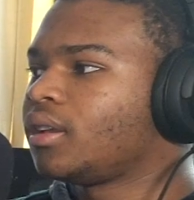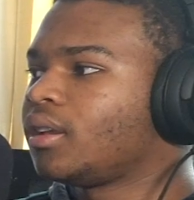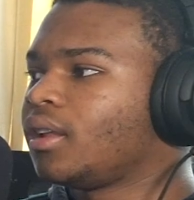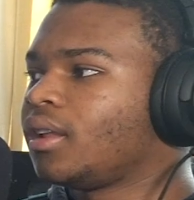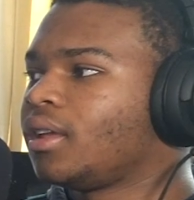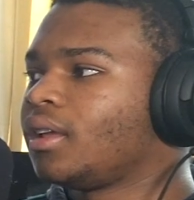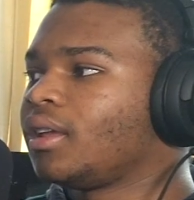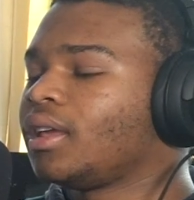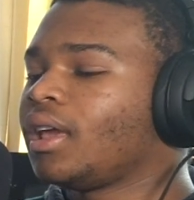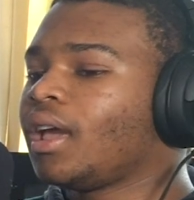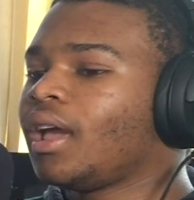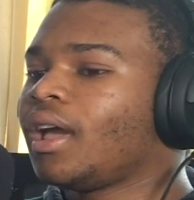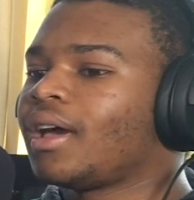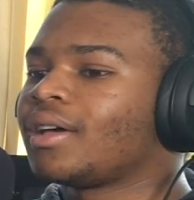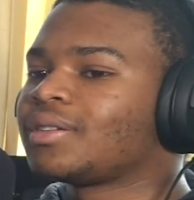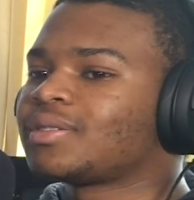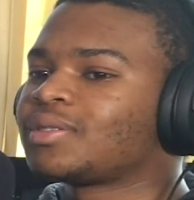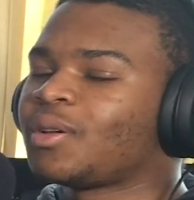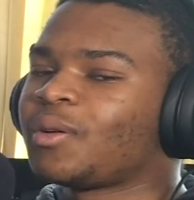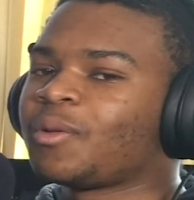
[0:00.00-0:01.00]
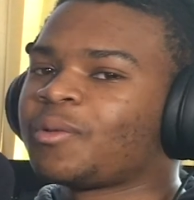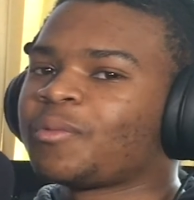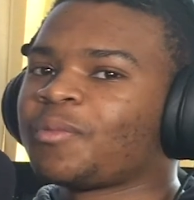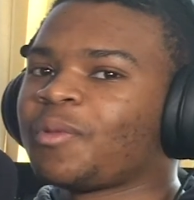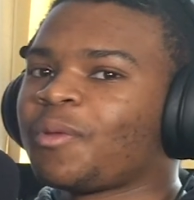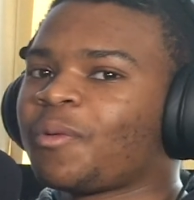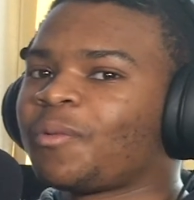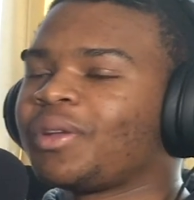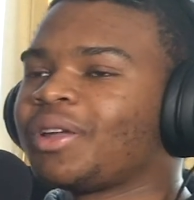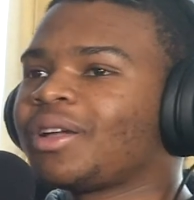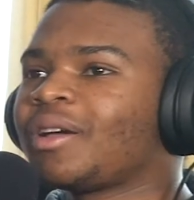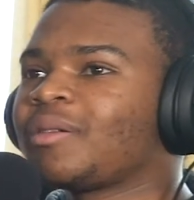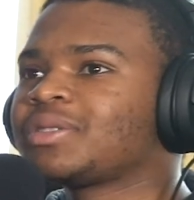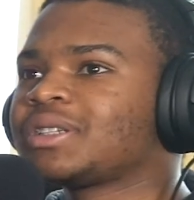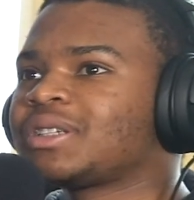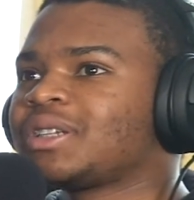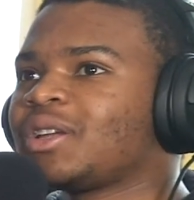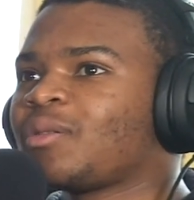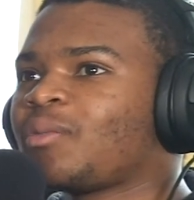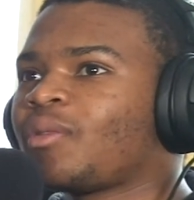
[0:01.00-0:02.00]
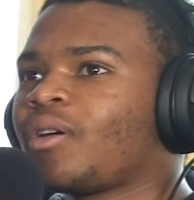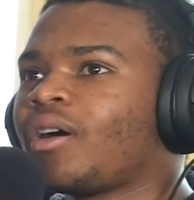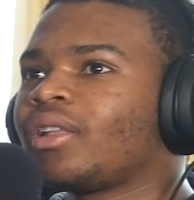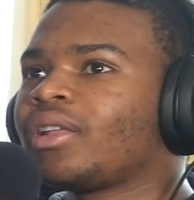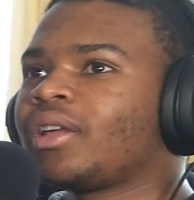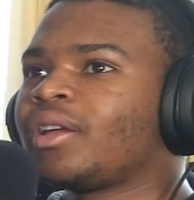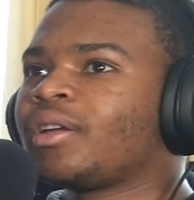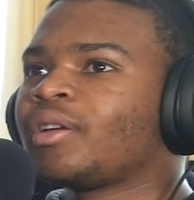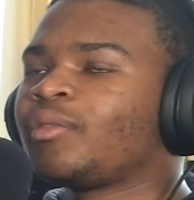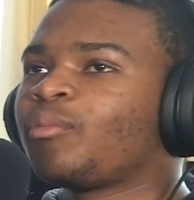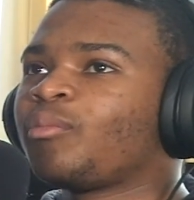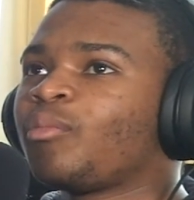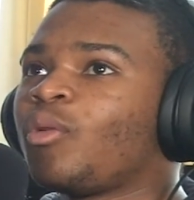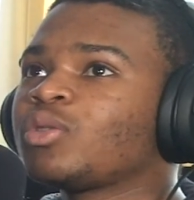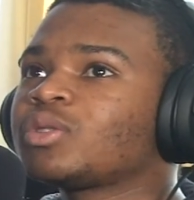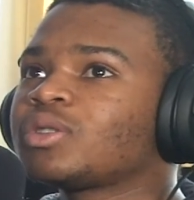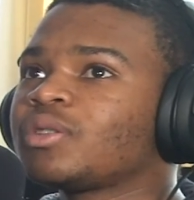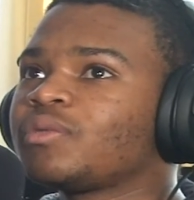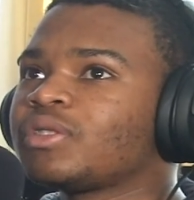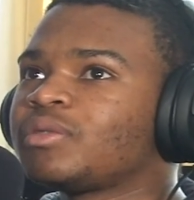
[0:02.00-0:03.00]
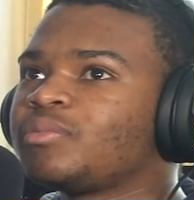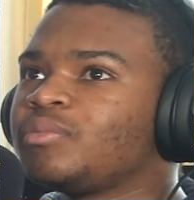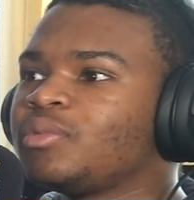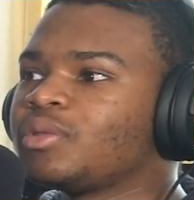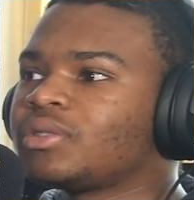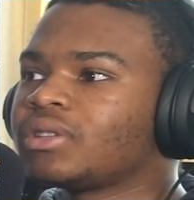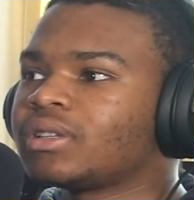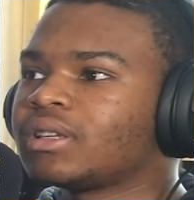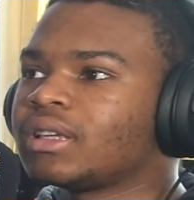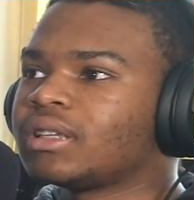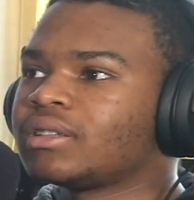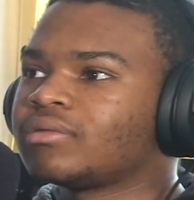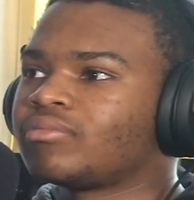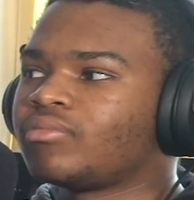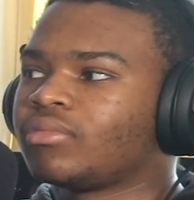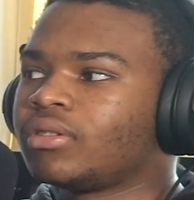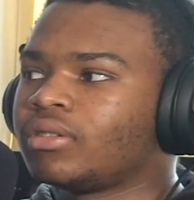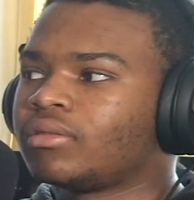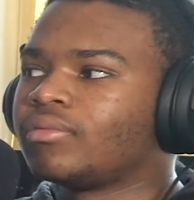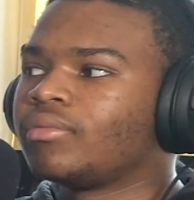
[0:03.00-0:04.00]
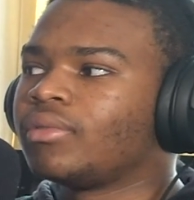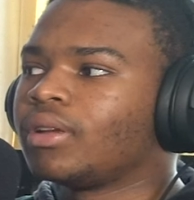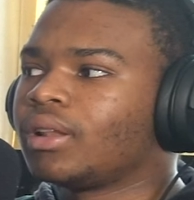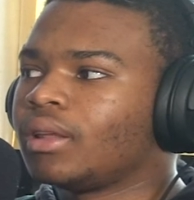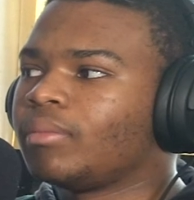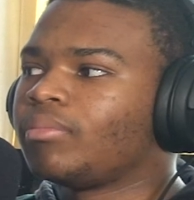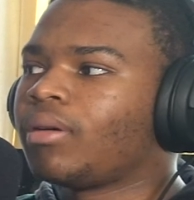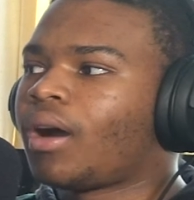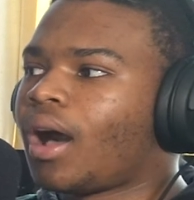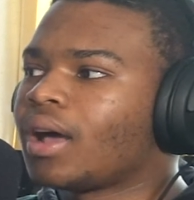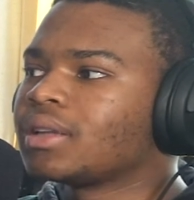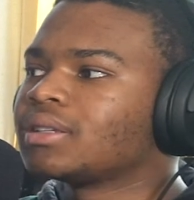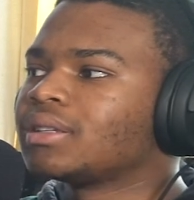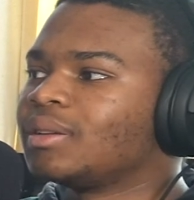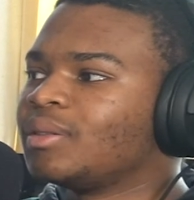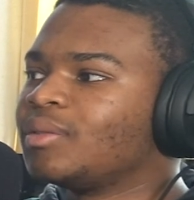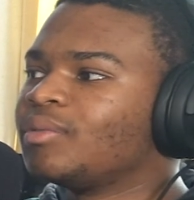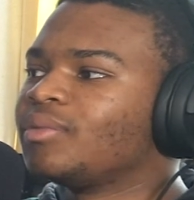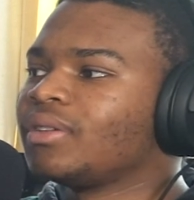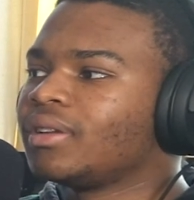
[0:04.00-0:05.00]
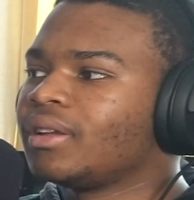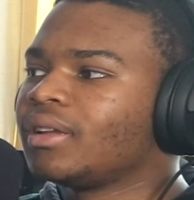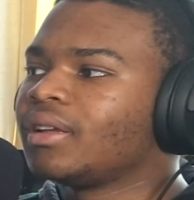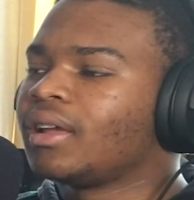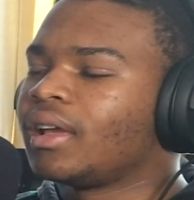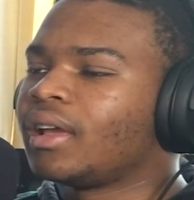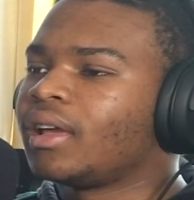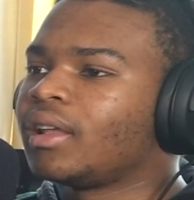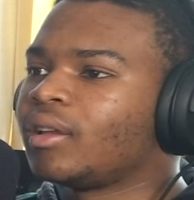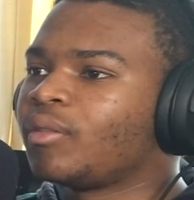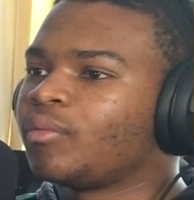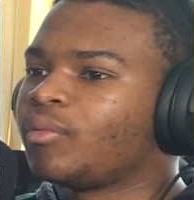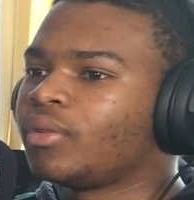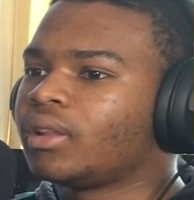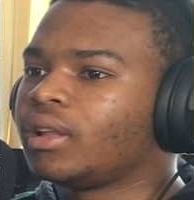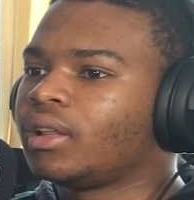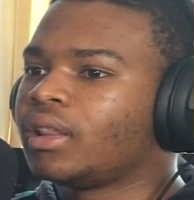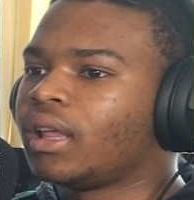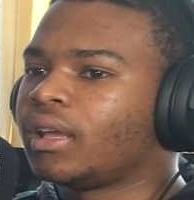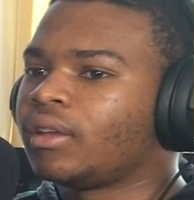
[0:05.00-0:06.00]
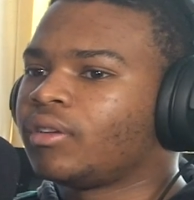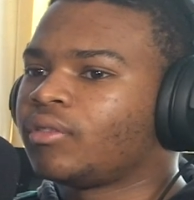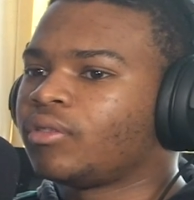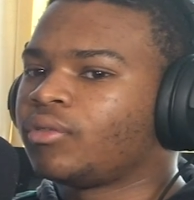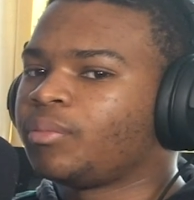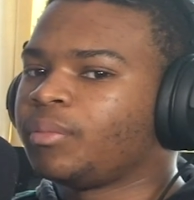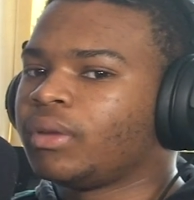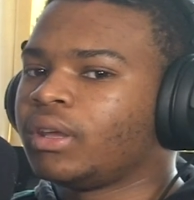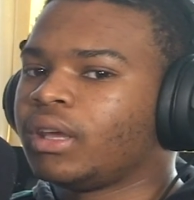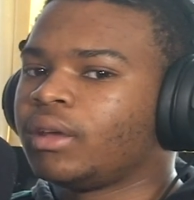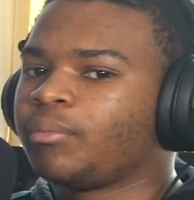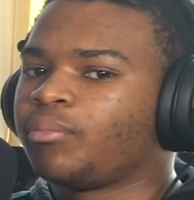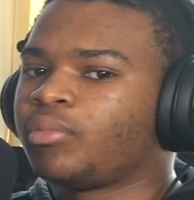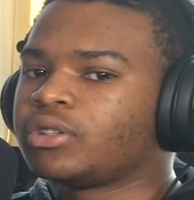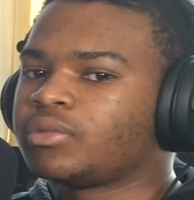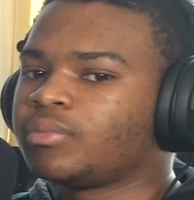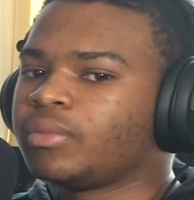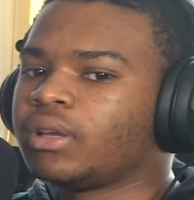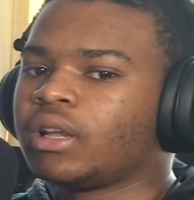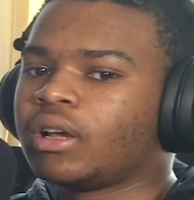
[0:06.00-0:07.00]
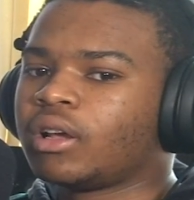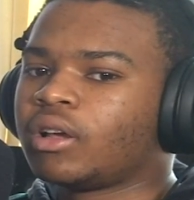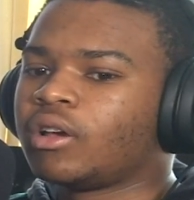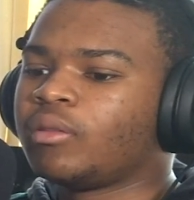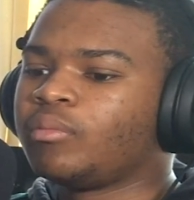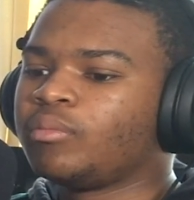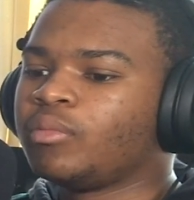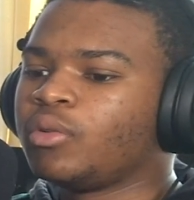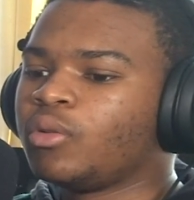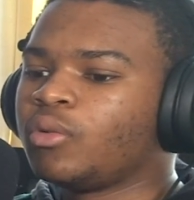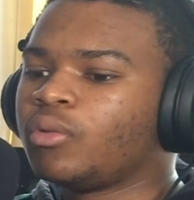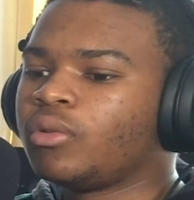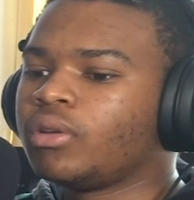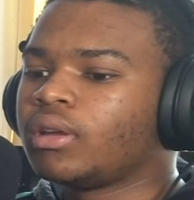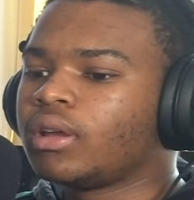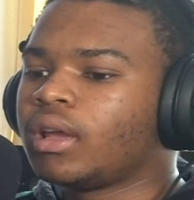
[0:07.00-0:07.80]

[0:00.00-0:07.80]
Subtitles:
Yeah, so when it comes to Jacob Collier, most of his music is really positive, and it really like puts me in a good mood.